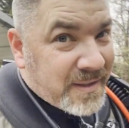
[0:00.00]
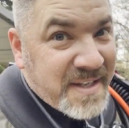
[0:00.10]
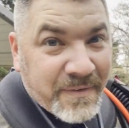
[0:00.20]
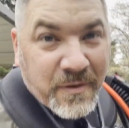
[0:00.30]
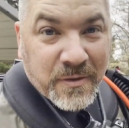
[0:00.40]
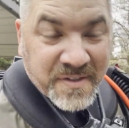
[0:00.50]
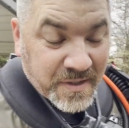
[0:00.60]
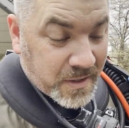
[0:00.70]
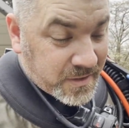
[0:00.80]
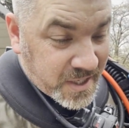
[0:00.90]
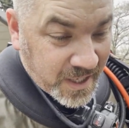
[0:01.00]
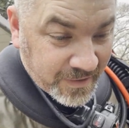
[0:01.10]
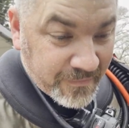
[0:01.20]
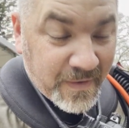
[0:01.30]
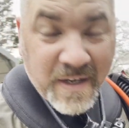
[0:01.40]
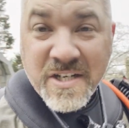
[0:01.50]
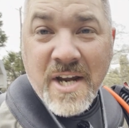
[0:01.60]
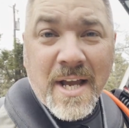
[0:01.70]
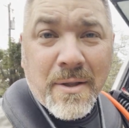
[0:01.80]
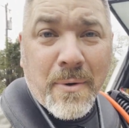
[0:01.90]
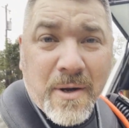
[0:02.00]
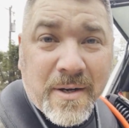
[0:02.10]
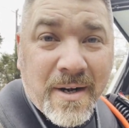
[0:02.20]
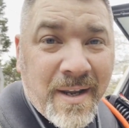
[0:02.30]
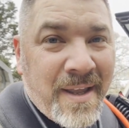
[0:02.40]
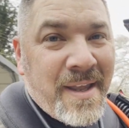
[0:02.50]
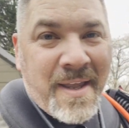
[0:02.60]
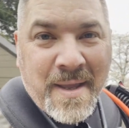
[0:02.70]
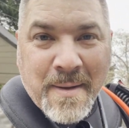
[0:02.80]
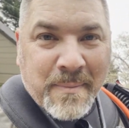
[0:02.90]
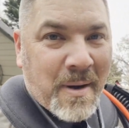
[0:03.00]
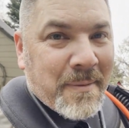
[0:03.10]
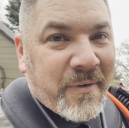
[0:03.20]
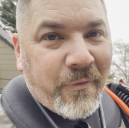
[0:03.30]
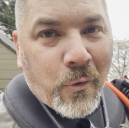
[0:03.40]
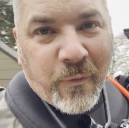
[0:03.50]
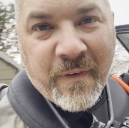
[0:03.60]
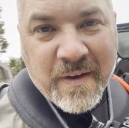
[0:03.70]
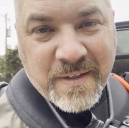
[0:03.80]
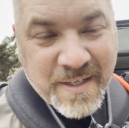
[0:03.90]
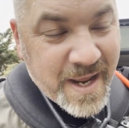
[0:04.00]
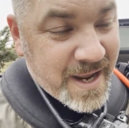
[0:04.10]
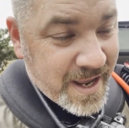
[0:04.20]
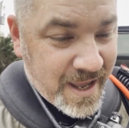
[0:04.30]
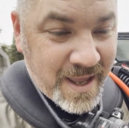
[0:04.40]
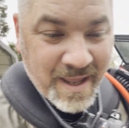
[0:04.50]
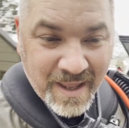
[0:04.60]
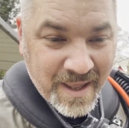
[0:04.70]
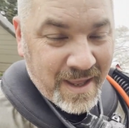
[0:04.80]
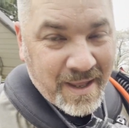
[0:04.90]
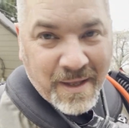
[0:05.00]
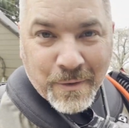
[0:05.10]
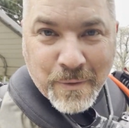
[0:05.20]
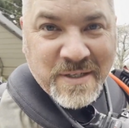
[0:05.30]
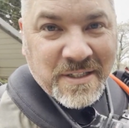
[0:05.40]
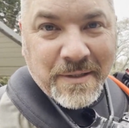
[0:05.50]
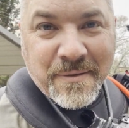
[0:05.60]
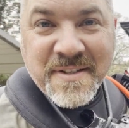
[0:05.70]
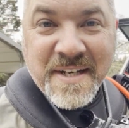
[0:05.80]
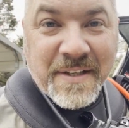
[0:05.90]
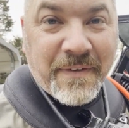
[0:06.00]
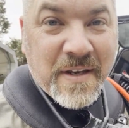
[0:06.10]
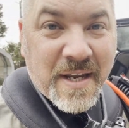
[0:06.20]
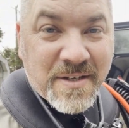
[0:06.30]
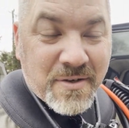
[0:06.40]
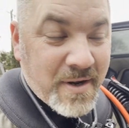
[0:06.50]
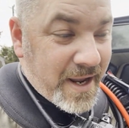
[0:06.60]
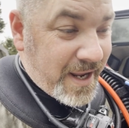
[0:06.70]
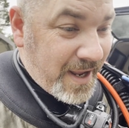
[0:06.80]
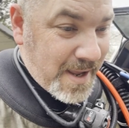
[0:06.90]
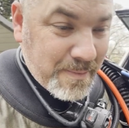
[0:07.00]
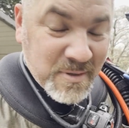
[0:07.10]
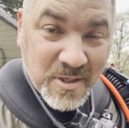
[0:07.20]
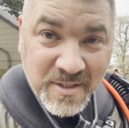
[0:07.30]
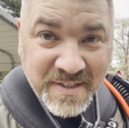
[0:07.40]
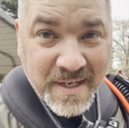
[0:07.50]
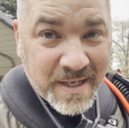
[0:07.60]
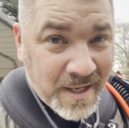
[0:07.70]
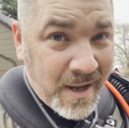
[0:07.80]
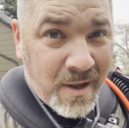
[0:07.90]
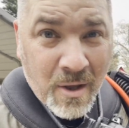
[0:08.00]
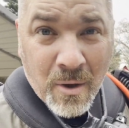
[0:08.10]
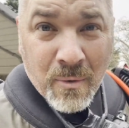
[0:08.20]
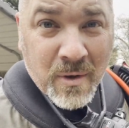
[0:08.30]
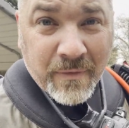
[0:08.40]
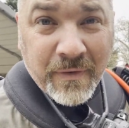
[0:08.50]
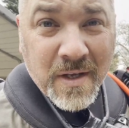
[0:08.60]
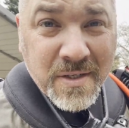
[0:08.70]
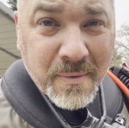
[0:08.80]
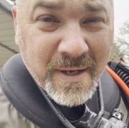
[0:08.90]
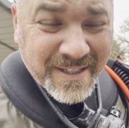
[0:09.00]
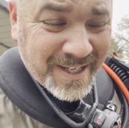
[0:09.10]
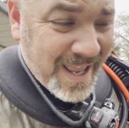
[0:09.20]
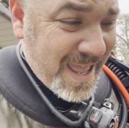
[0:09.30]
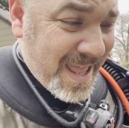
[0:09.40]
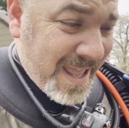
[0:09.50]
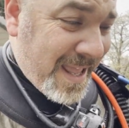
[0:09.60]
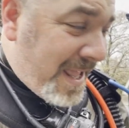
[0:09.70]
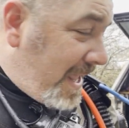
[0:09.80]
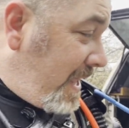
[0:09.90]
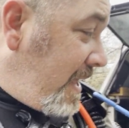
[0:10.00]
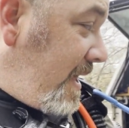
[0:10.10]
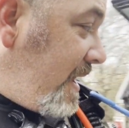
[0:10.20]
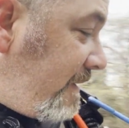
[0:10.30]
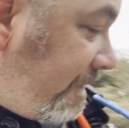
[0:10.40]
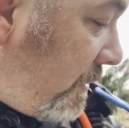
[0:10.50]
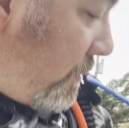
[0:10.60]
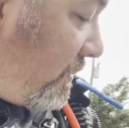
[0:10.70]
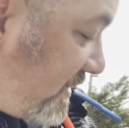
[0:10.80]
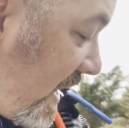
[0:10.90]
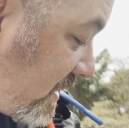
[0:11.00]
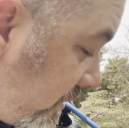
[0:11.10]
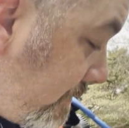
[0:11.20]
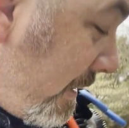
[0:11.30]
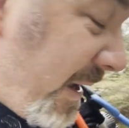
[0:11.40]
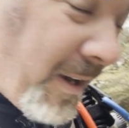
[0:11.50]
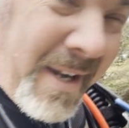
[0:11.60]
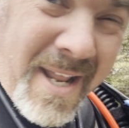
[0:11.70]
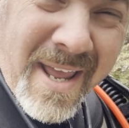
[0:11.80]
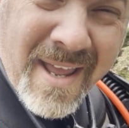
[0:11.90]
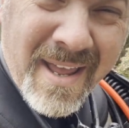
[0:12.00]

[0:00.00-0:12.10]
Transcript: Difficult search, very shallow water, probably 4 feet today. Originally it was 6 feet yesterday, but you can see water fluctuates. That phone was actually buried